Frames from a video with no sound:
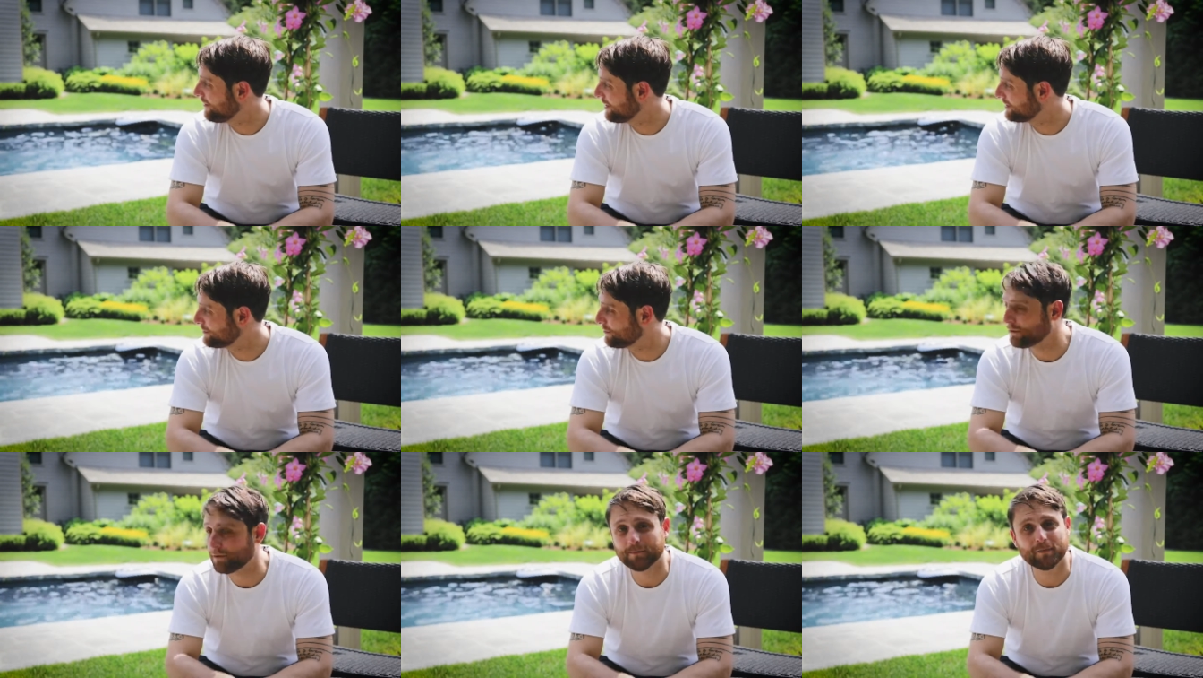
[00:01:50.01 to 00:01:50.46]

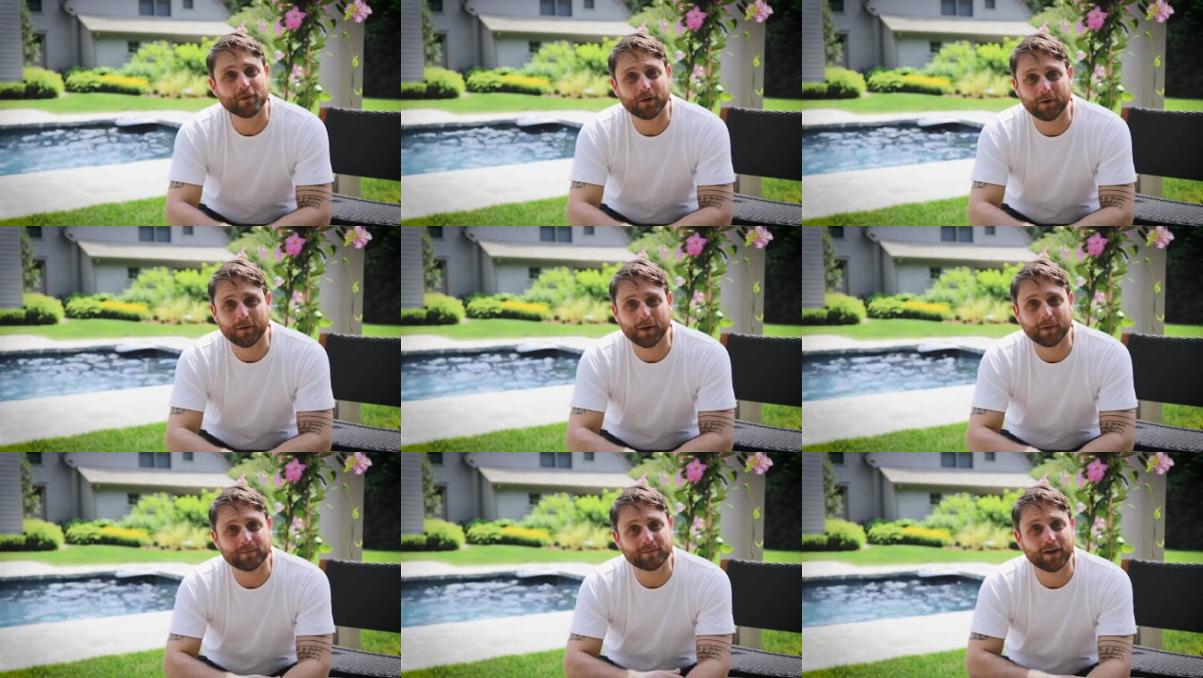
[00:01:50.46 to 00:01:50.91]
I'm going to
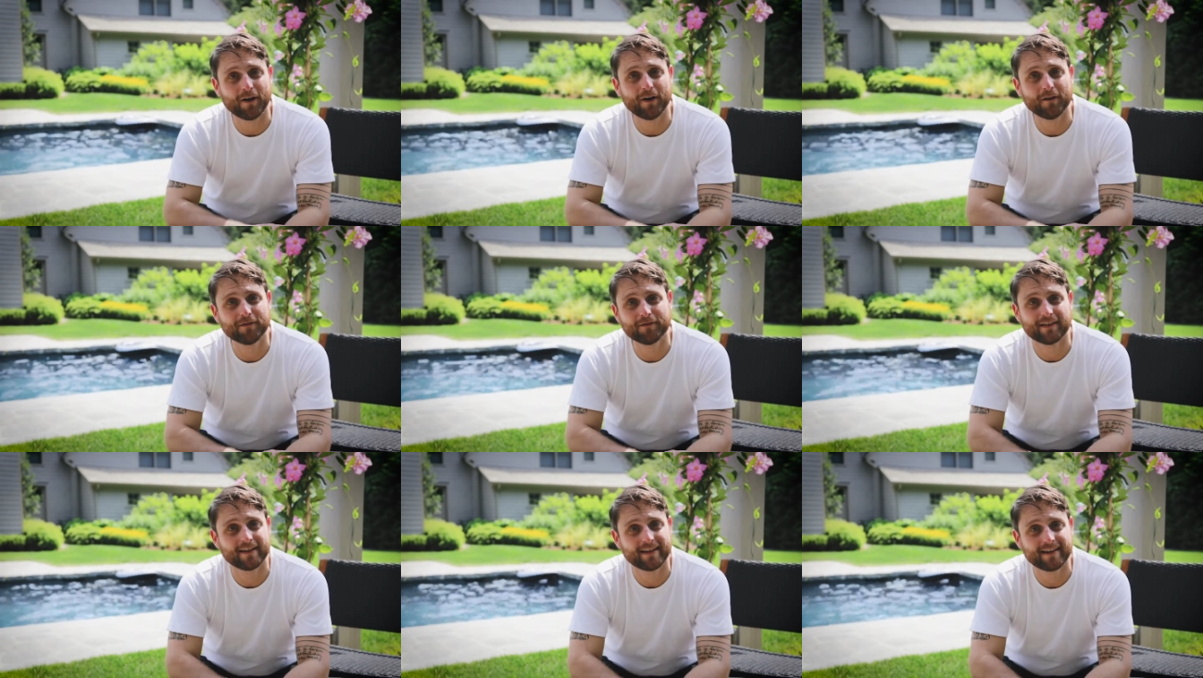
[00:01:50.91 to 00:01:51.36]
blow up
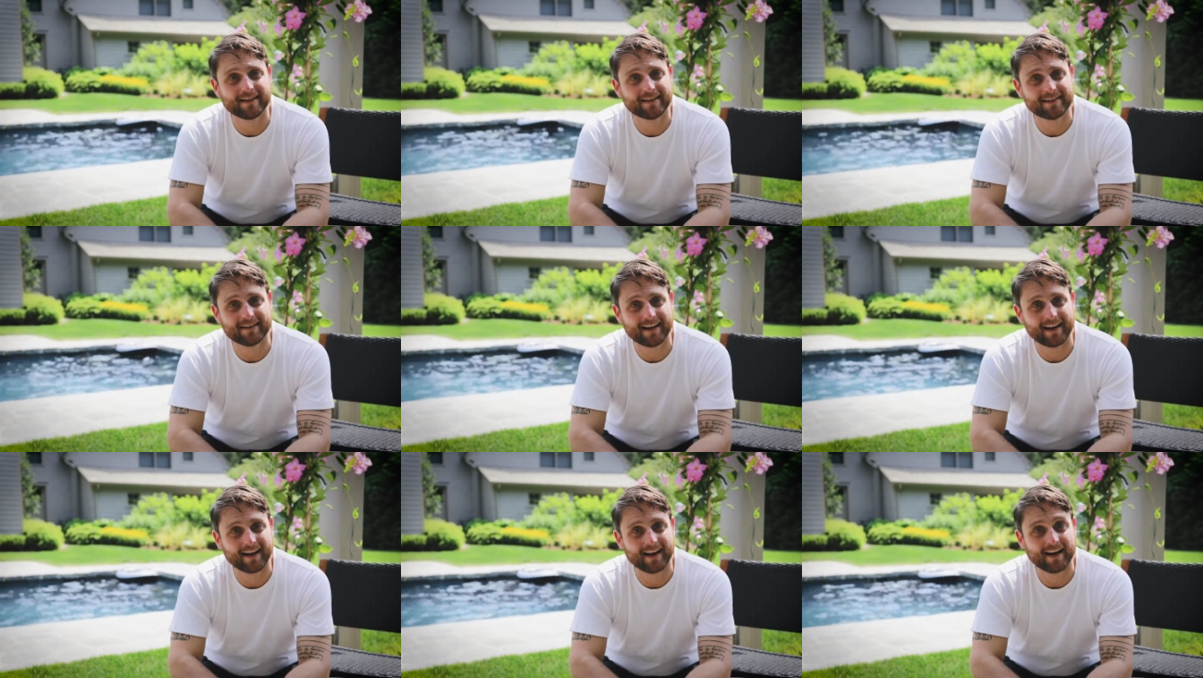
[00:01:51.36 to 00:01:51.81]
dolphin
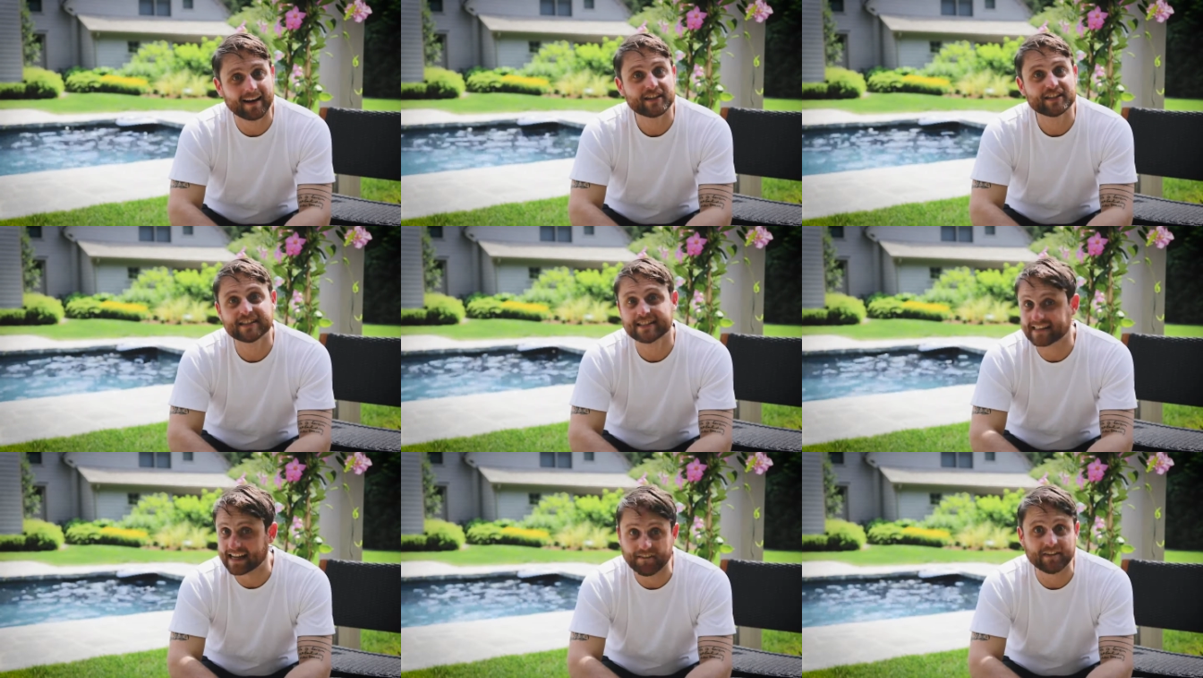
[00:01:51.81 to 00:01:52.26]

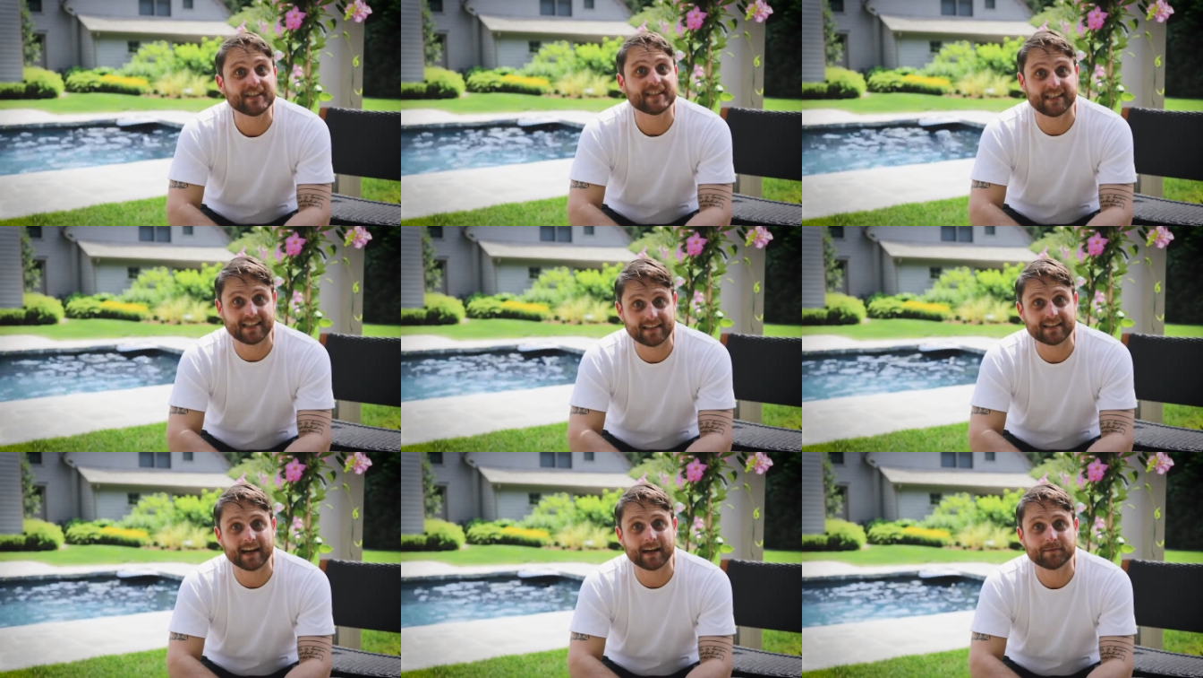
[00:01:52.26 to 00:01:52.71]

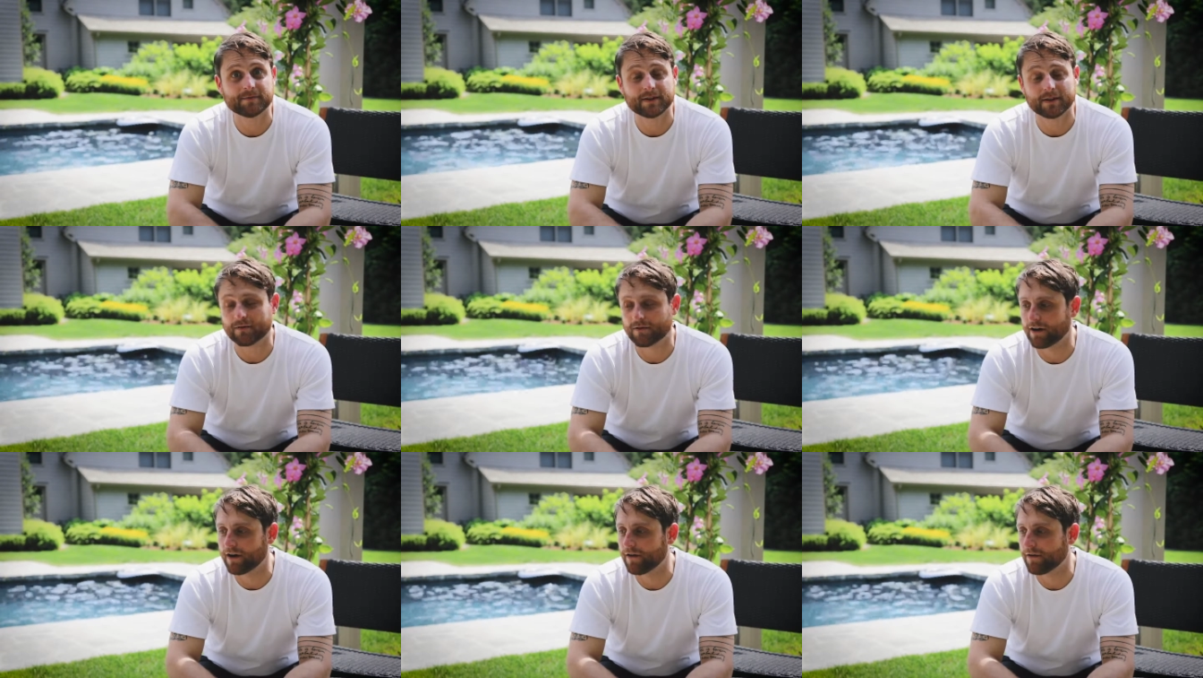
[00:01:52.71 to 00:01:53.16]
17 times
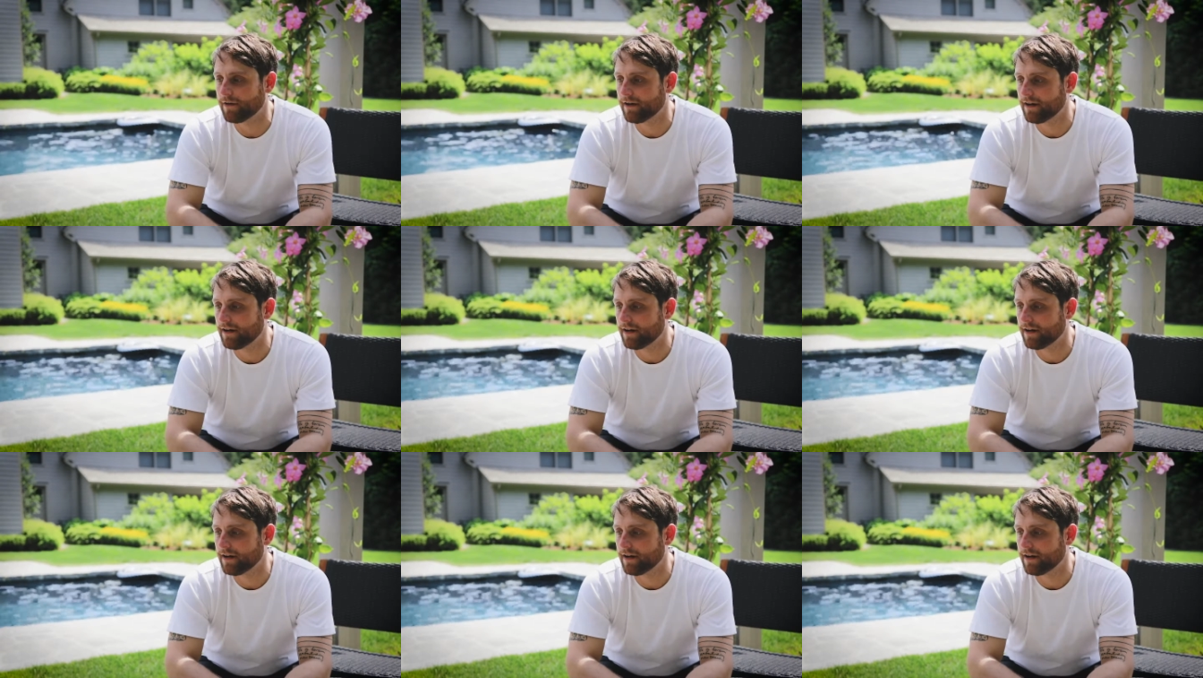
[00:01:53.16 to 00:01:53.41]
in a row.